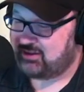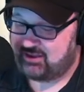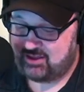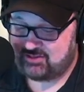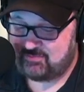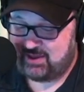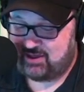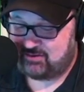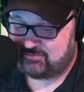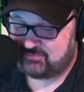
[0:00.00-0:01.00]
it's a
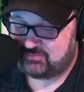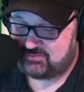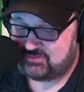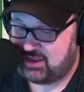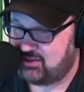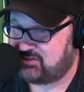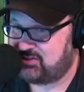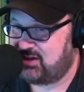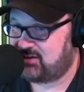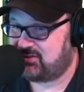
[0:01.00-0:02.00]
battle. Dating
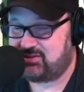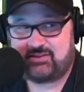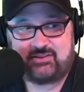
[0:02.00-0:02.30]
sucks.